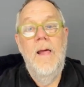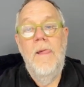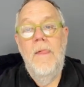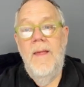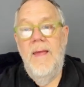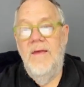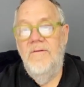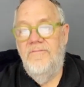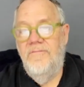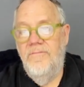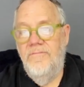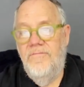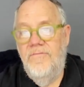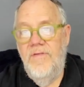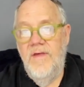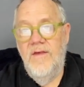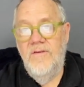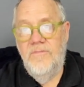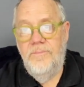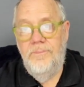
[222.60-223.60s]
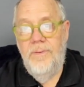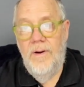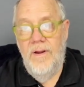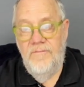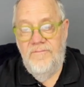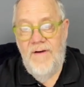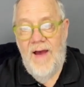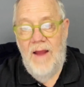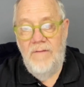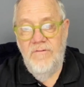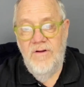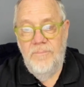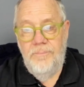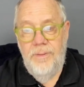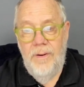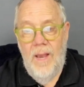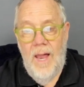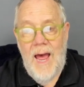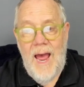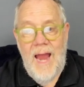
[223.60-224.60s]
If this, if I
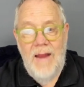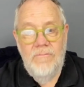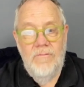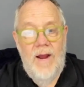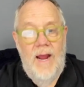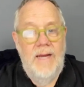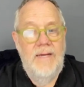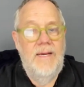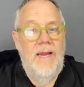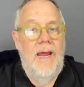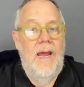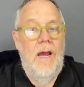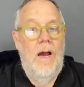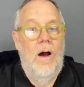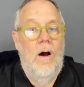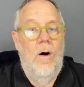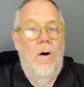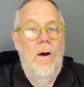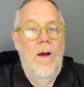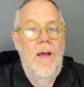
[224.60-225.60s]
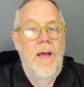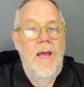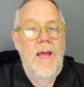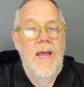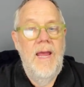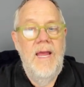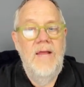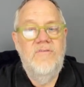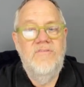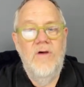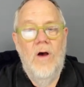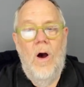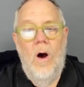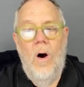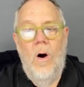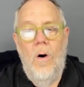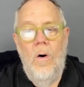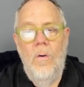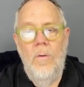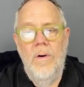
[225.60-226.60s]
reply right now, it's
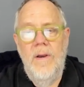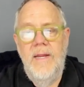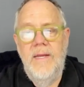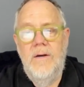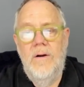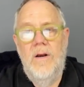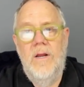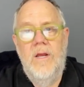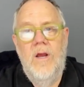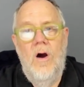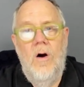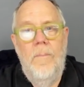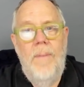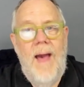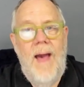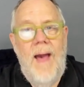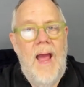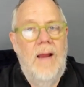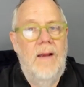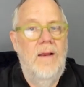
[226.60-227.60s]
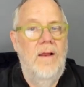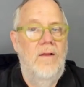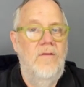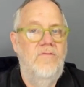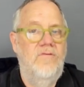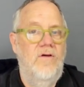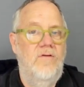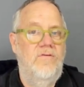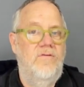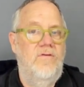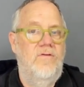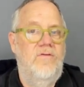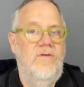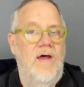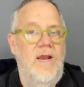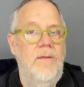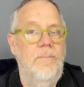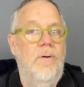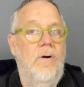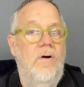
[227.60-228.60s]
only going to go back to
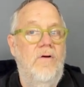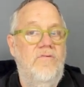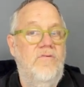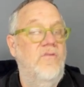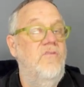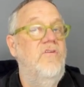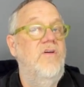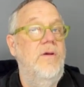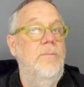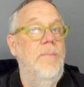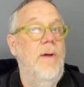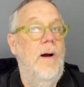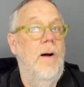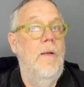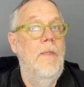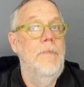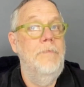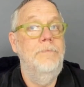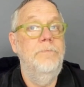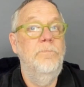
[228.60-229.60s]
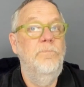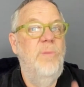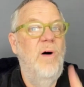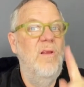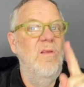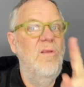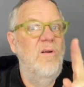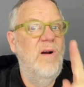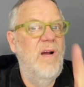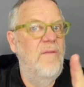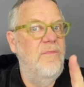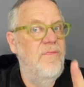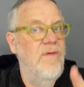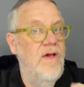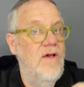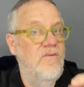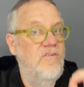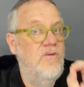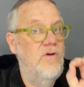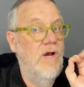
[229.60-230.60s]
Teddy Burriss at Gmail. But look at
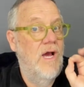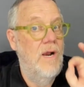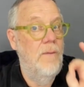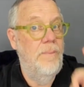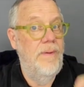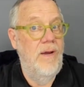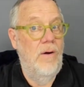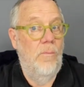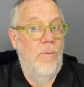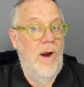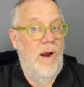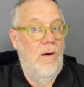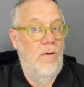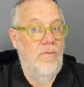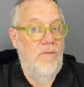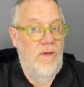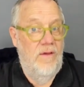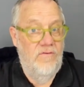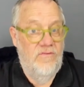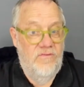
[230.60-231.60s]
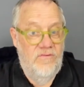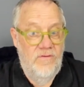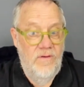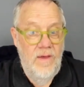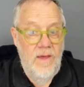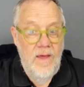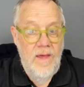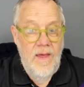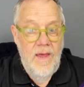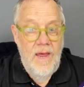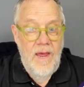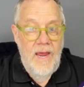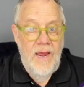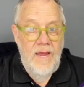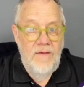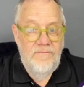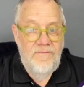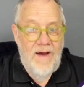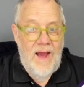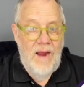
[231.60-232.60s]
this. You got to be aware of this.
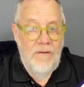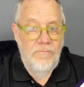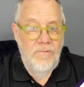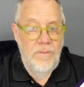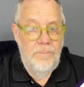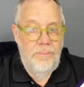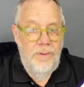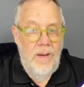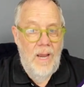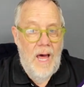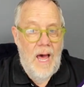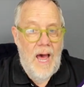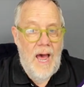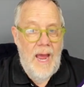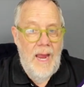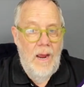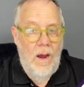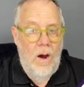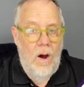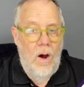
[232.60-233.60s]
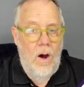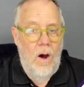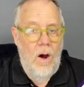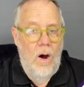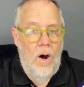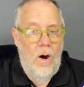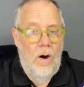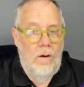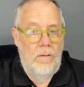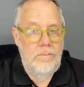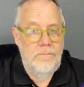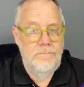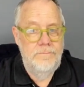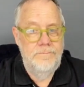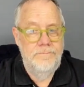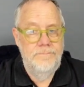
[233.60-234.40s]
If I reply all,